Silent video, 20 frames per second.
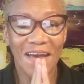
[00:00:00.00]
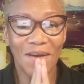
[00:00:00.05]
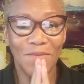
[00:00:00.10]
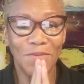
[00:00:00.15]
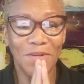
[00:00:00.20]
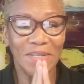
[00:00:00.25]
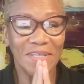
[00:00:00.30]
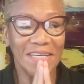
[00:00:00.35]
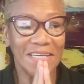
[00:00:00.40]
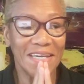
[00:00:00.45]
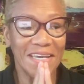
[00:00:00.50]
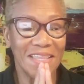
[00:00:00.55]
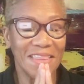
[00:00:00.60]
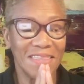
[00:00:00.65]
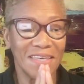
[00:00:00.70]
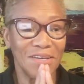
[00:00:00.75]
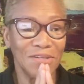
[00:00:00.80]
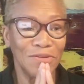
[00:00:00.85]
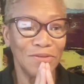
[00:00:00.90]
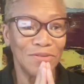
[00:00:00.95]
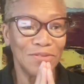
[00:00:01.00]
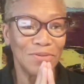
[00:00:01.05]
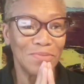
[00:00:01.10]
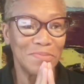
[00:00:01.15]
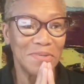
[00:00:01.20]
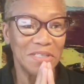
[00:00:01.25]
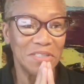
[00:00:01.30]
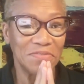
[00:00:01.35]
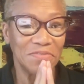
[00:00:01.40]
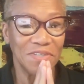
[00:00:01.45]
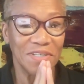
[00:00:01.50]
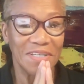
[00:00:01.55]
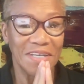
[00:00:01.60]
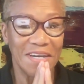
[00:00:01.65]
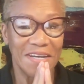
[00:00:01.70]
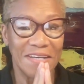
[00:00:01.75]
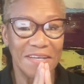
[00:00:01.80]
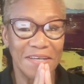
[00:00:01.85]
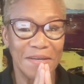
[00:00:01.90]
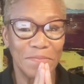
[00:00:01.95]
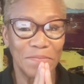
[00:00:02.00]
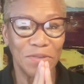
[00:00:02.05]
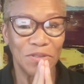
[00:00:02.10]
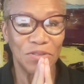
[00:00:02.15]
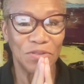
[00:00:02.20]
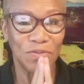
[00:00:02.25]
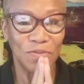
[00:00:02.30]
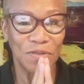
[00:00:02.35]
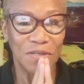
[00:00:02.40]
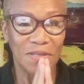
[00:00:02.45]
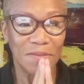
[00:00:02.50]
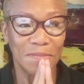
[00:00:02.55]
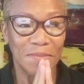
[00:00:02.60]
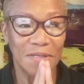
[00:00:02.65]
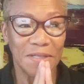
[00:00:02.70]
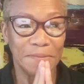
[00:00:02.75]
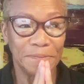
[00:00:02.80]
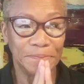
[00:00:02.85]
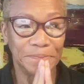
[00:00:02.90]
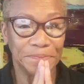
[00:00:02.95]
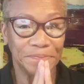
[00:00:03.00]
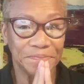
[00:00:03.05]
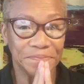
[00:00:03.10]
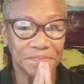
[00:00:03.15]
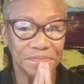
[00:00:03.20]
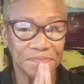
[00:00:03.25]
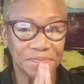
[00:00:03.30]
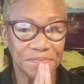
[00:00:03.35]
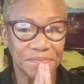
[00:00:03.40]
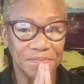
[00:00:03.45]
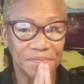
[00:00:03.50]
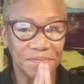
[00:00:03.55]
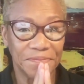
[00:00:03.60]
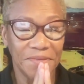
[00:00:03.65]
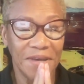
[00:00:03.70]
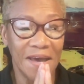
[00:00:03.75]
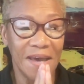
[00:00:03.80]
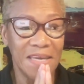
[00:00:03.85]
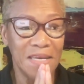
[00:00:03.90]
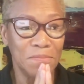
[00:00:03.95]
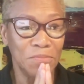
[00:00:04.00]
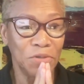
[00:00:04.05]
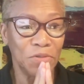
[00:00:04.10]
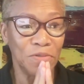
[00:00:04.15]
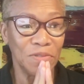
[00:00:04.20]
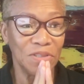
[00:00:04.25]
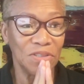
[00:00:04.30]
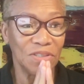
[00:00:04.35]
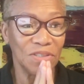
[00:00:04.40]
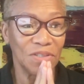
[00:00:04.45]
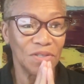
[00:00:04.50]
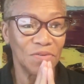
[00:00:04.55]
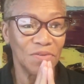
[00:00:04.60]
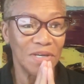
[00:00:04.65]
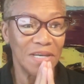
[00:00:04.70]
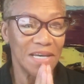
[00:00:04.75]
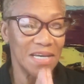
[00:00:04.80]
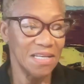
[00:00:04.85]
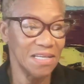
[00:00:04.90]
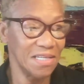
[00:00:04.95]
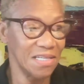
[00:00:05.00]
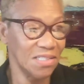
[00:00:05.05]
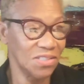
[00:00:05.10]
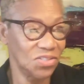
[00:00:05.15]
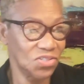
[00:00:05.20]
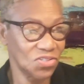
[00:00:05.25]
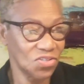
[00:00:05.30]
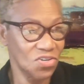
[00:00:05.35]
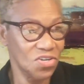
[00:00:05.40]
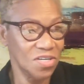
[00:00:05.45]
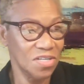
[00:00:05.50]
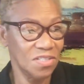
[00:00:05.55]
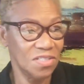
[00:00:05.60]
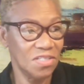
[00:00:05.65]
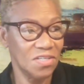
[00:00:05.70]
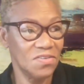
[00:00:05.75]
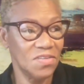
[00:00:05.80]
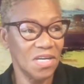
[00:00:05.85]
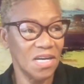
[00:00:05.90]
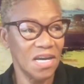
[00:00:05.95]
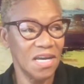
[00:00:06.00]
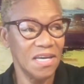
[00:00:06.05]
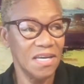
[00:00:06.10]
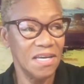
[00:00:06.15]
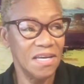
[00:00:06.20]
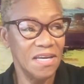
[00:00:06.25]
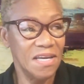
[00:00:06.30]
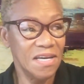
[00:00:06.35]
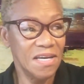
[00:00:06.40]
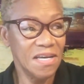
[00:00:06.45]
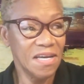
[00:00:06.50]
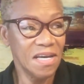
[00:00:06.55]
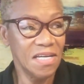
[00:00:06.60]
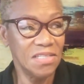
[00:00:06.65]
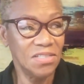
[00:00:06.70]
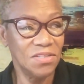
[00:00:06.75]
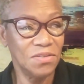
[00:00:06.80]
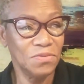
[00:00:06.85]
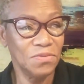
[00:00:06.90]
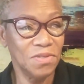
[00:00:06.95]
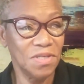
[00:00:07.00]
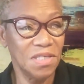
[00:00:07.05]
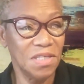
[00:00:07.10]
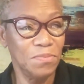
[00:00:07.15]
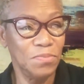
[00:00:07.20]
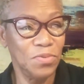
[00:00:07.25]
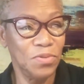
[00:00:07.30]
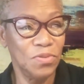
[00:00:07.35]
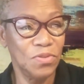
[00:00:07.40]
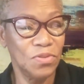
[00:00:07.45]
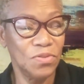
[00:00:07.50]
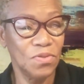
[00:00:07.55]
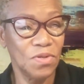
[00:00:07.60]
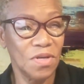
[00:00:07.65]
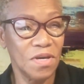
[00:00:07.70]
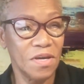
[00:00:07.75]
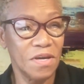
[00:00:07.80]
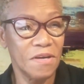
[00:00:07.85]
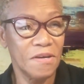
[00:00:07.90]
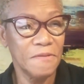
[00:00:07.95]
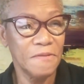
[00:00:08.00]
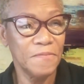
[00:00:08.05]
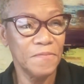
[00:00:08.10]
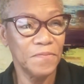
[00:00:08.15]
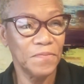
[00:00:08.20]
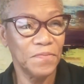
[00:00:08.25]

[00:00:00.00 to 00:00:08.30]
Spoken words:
Well, again, thank you so much for getting up and joining me. I am going to go ahead and get started so that I don't keep you too long.